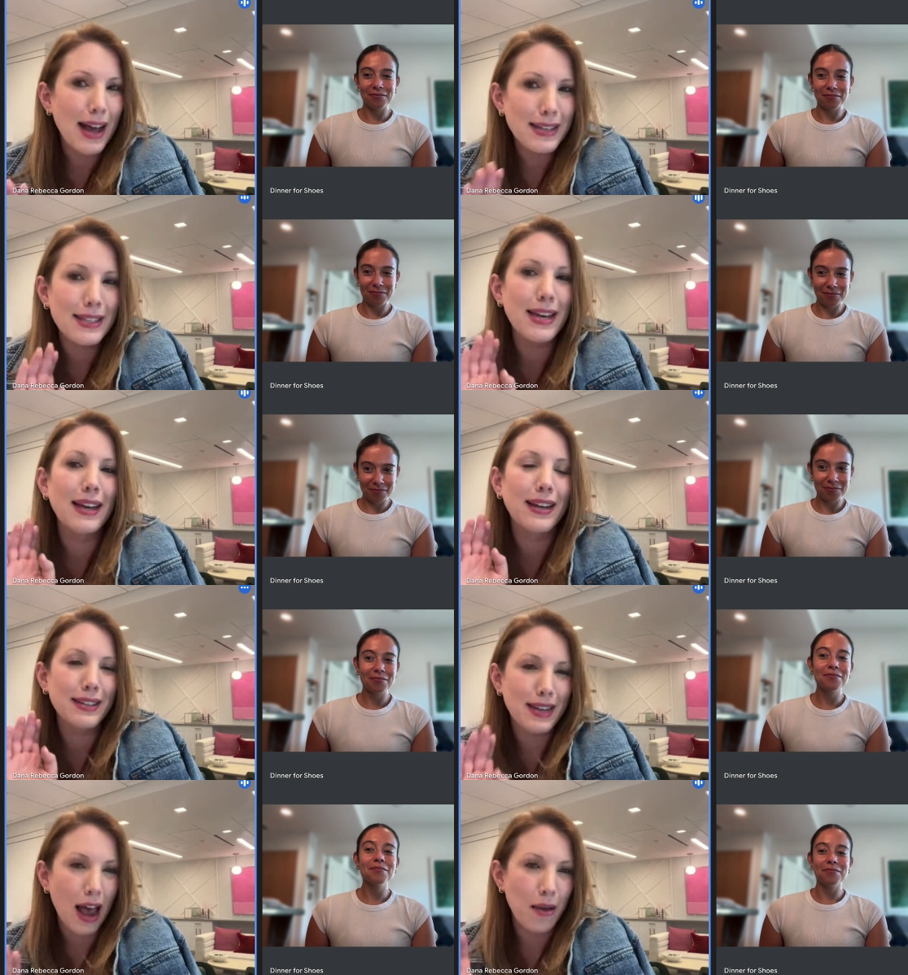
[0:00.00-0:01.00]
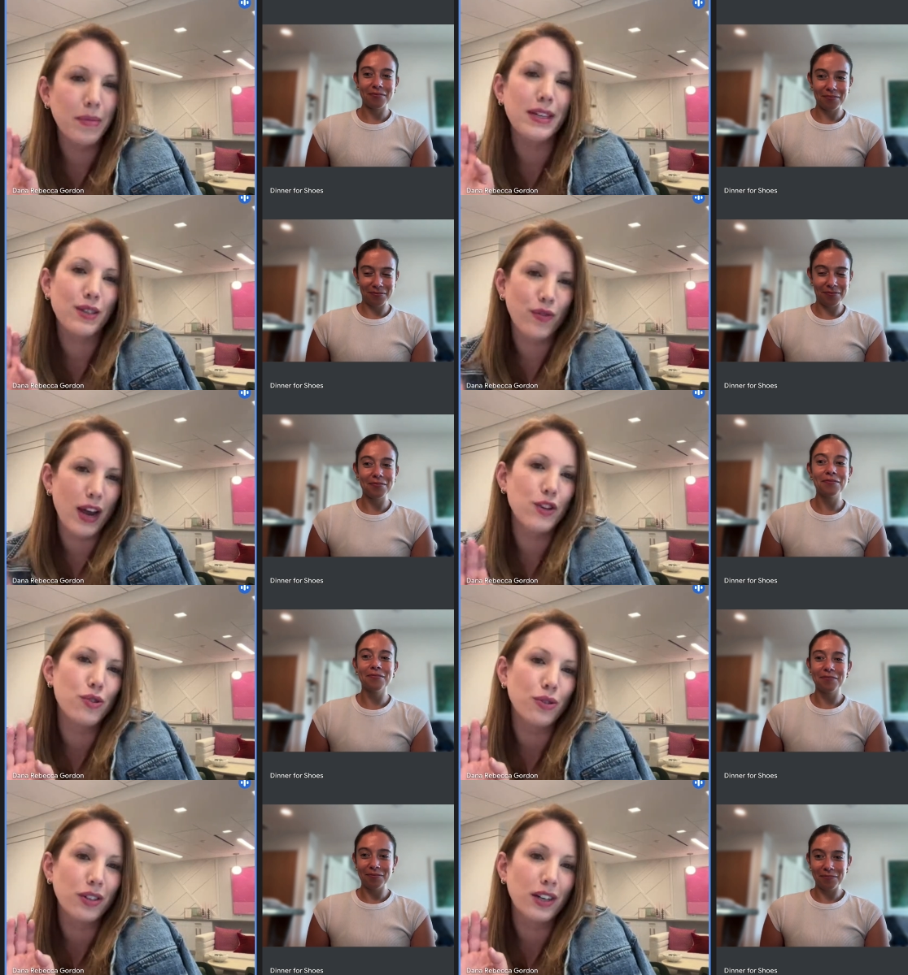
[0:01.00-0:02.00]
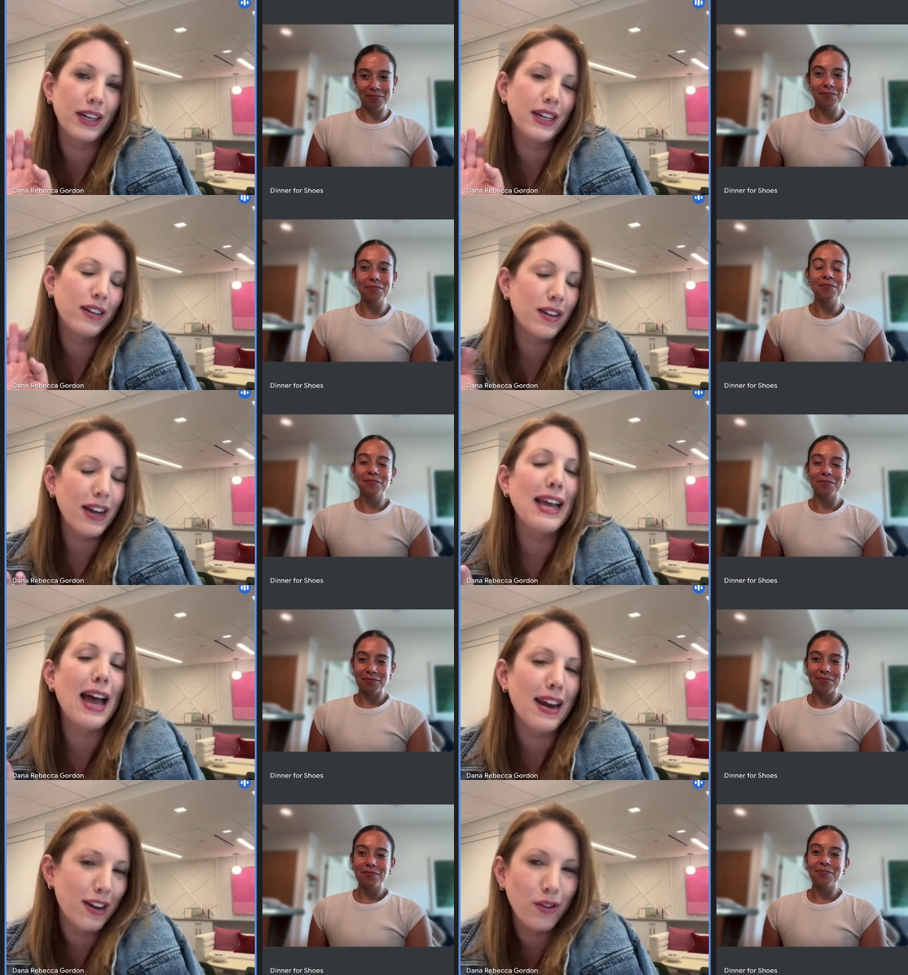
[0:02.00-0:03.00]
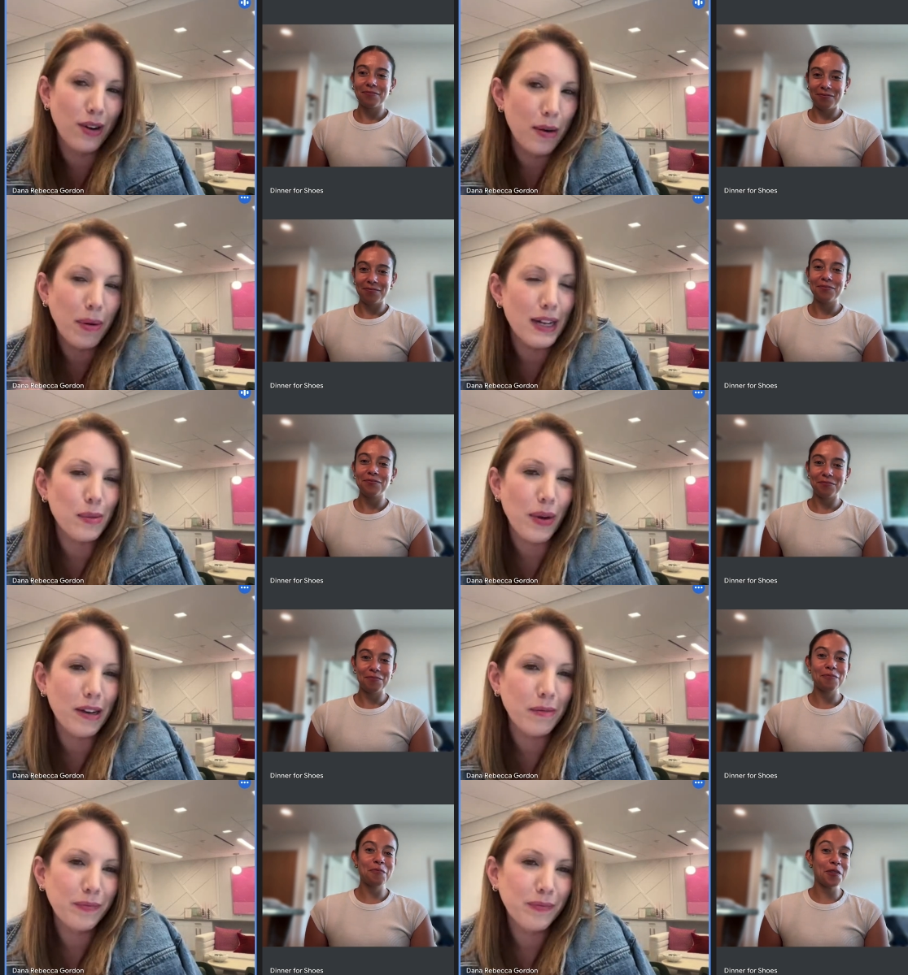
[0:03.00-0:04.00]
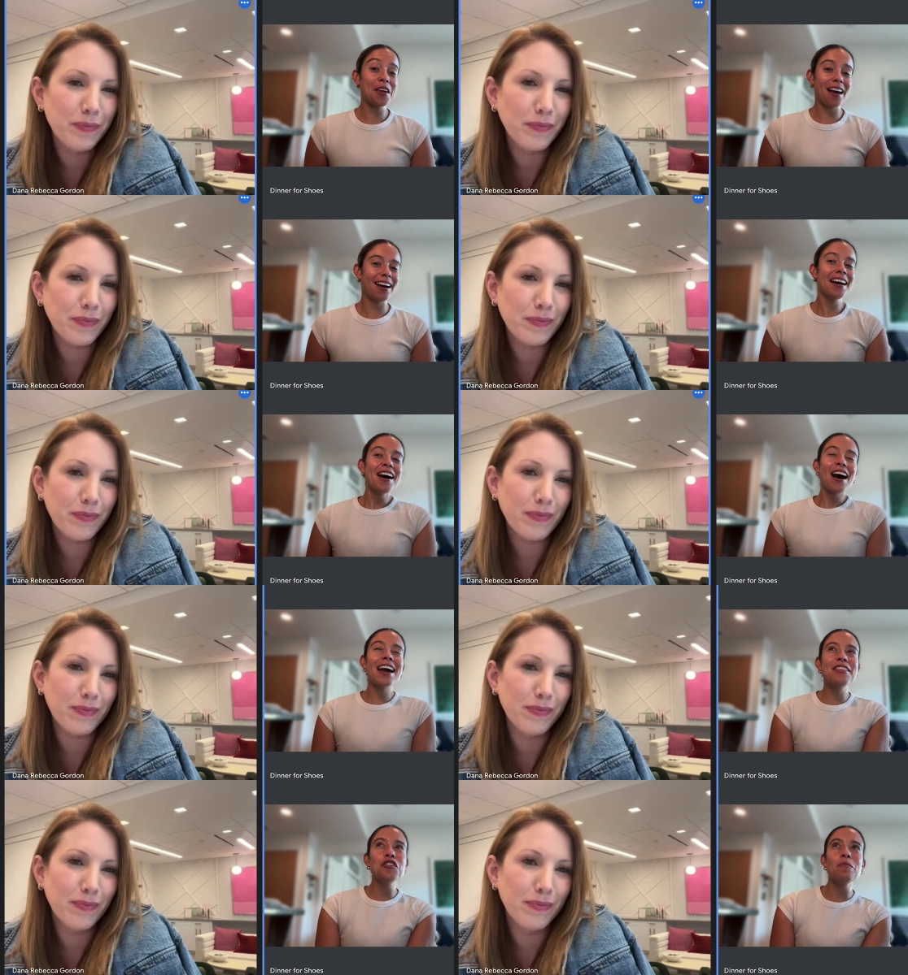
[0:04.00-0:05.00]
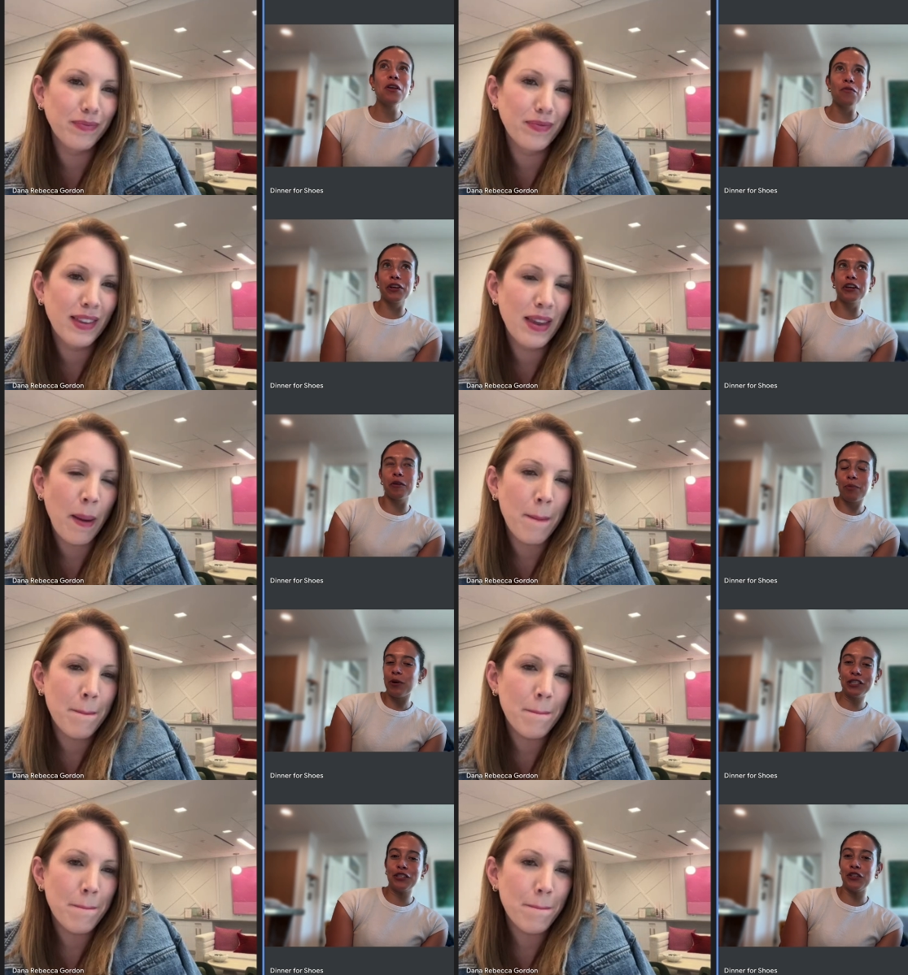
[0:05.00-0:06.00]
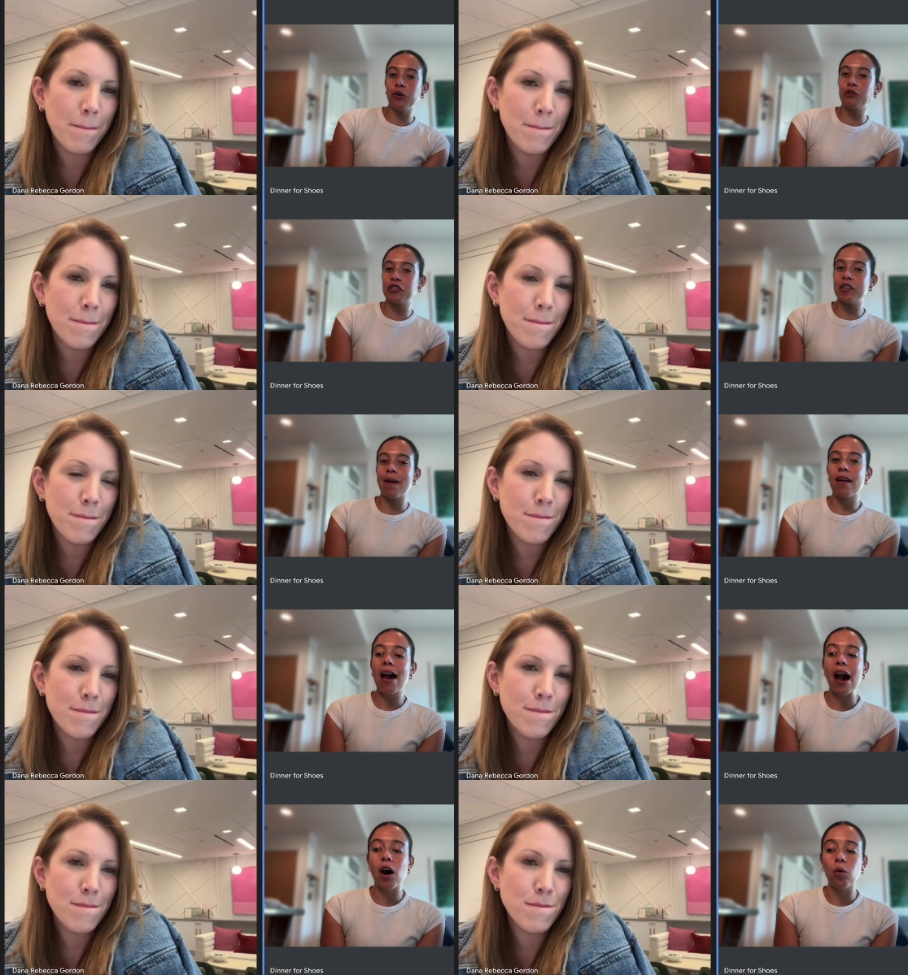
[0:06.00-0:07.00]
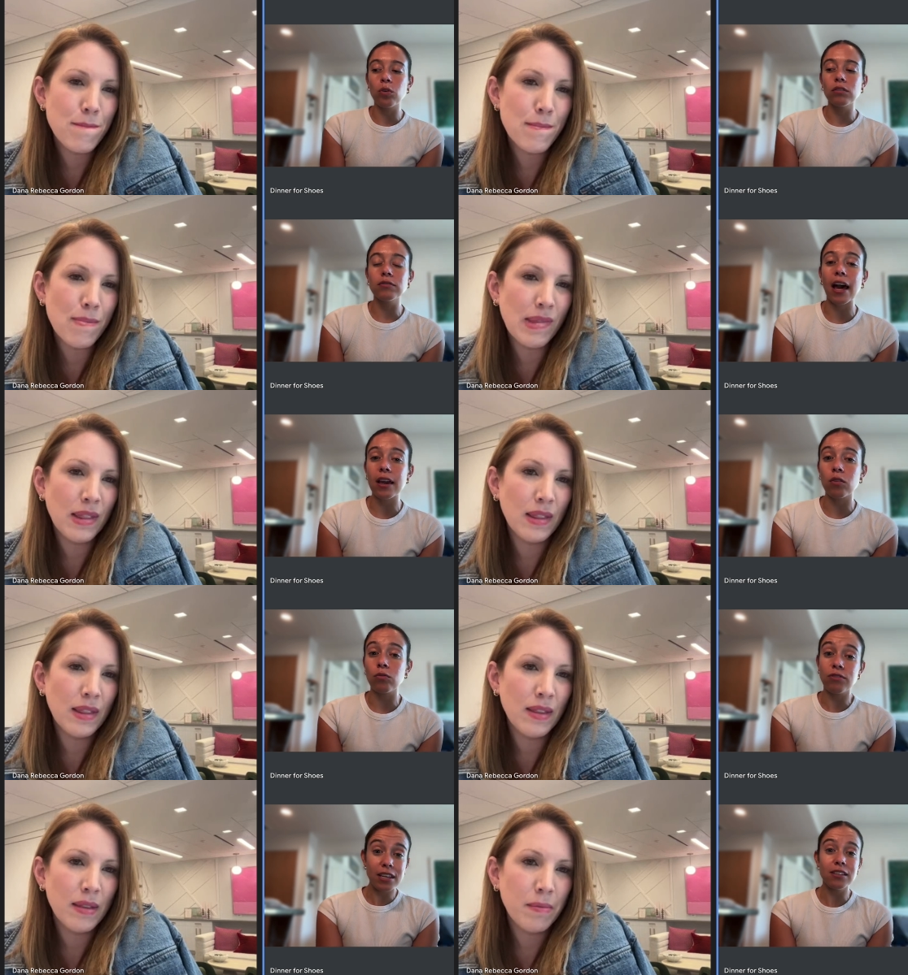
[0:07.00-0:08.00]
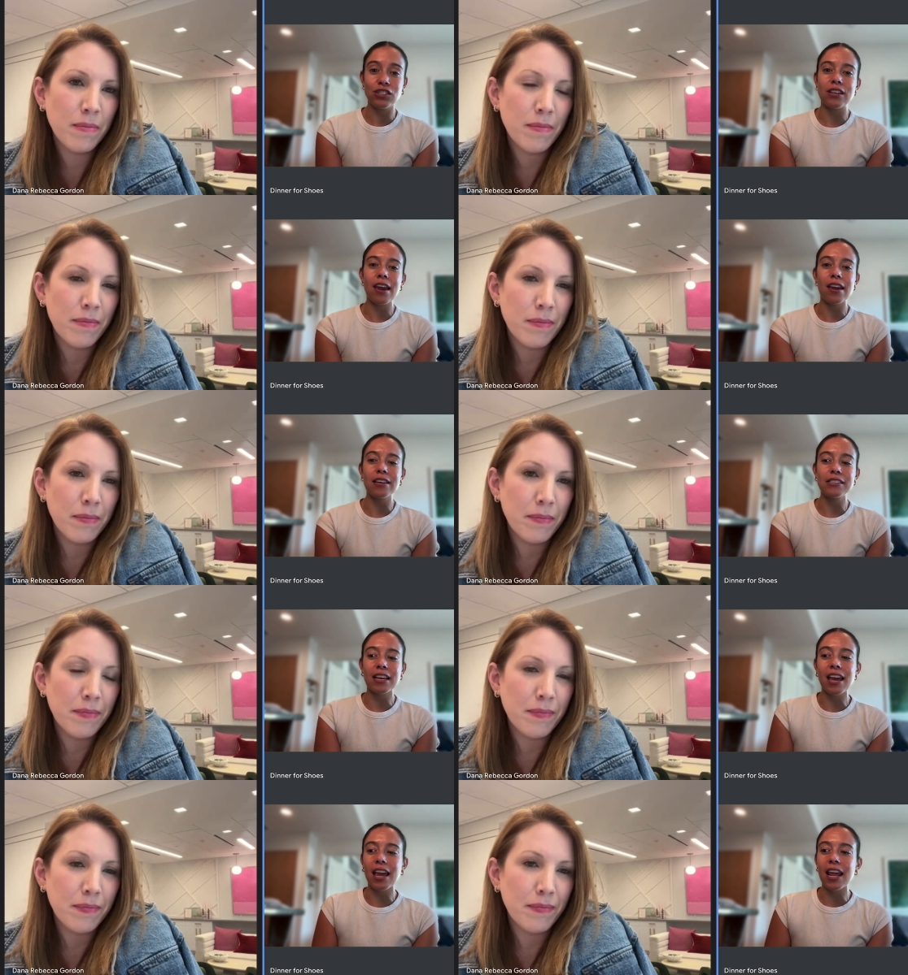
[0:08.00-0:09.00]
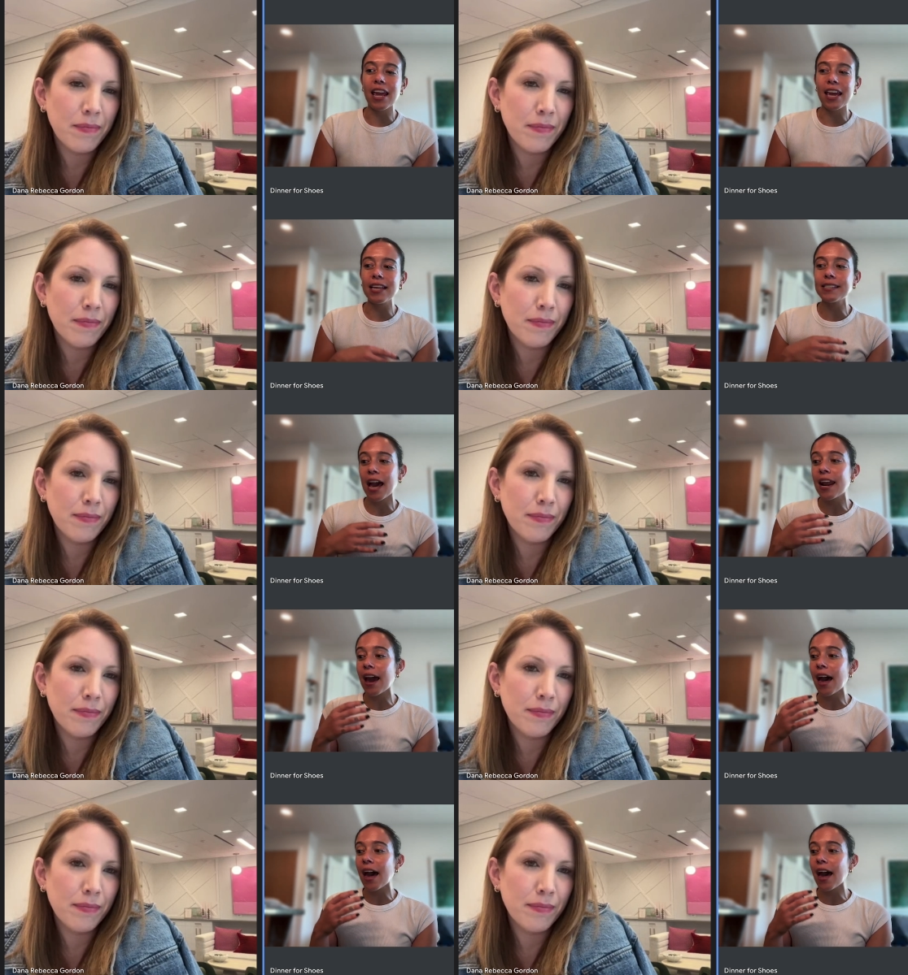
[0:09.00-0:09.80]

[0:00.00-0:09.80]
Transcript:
Speaker 1: classic, timeless, fine jewelry, again, at a great price point.
Speaker 2: Yeah. I think you made a really good point too, just about how like these days it is, and